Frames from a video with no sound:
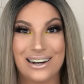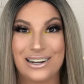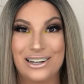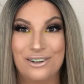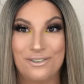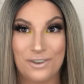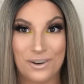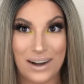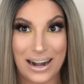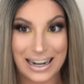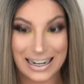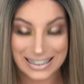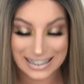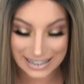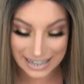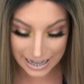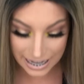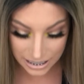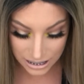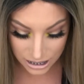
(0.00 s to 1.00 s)
you've already
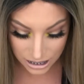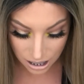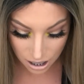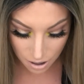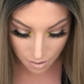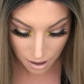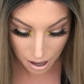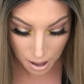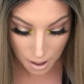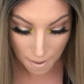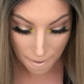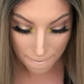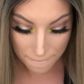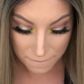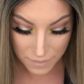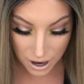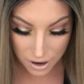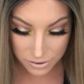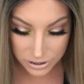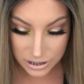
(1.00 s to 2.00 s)
seen, so
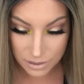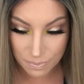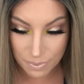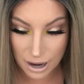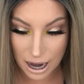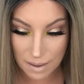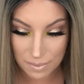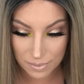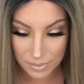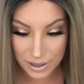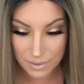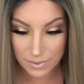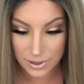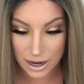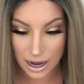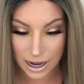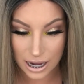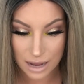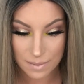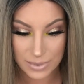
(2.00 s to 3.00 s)
most probably will
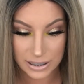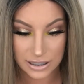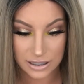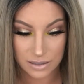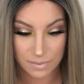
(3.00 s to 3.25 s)
not come as a